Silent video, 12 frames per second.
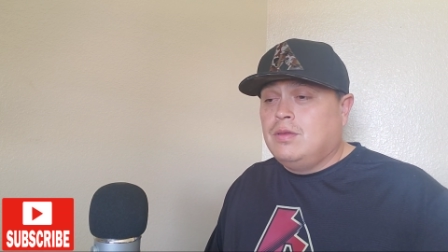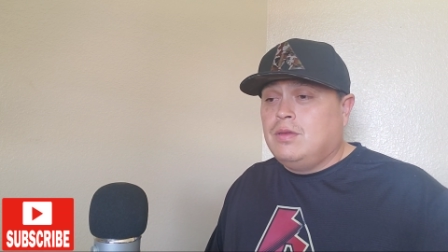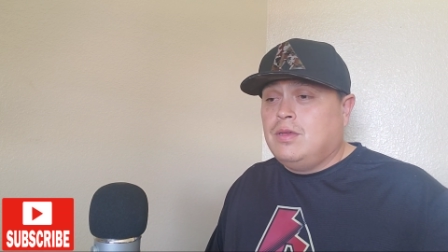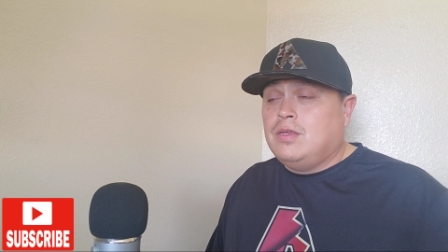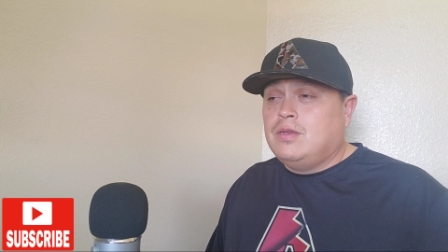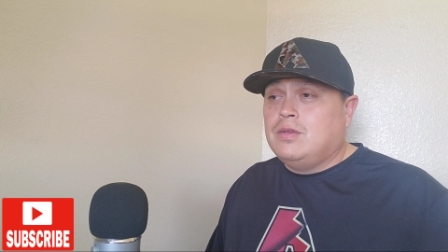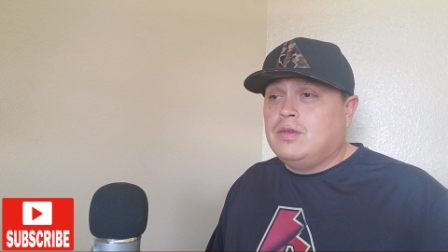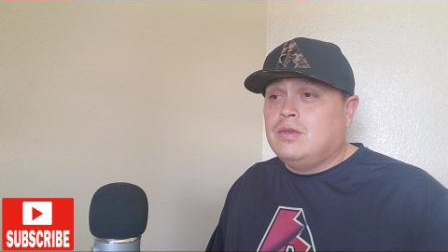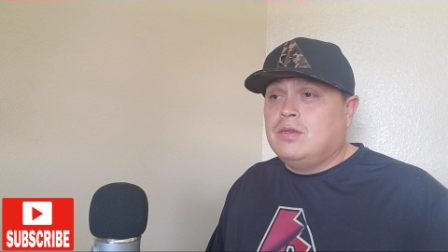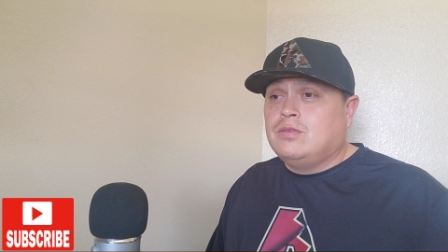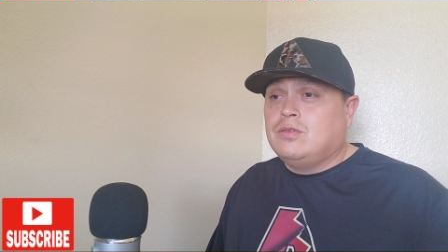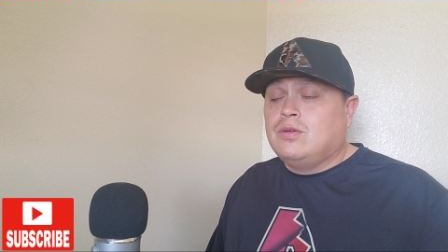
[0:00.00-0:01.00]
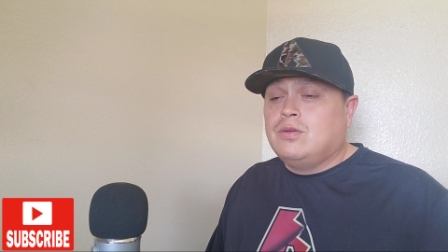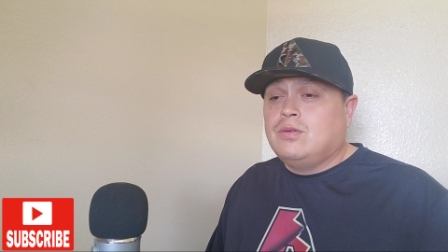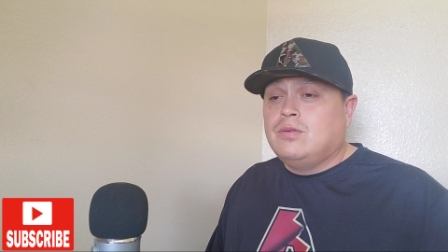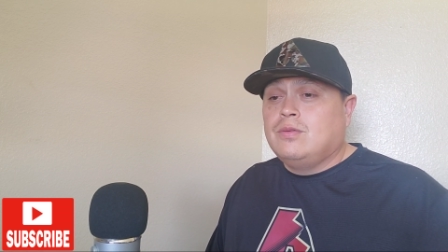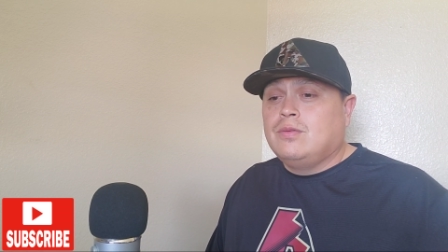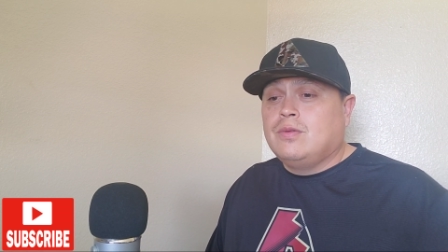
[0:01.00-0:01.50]
And
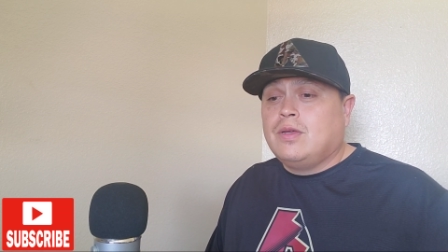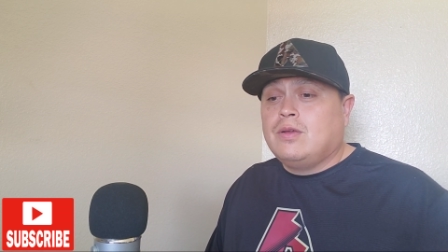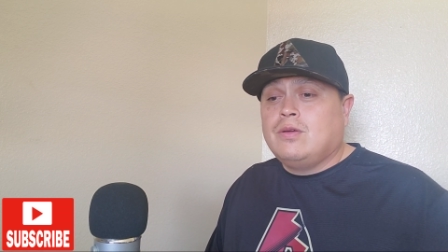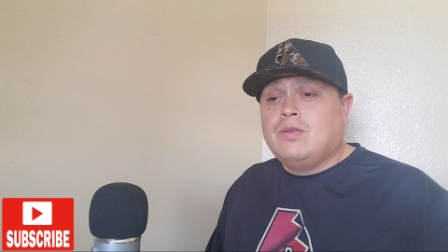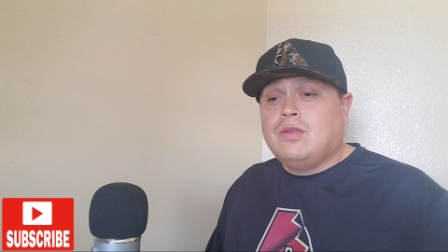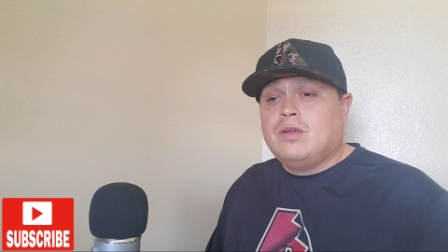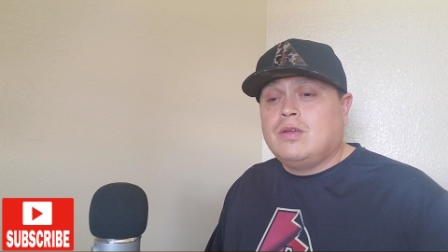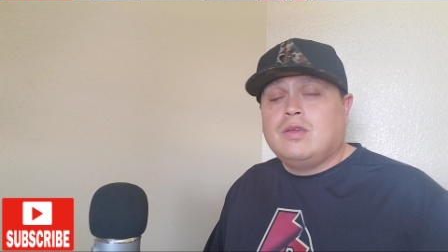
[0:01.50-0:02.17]
so I go there,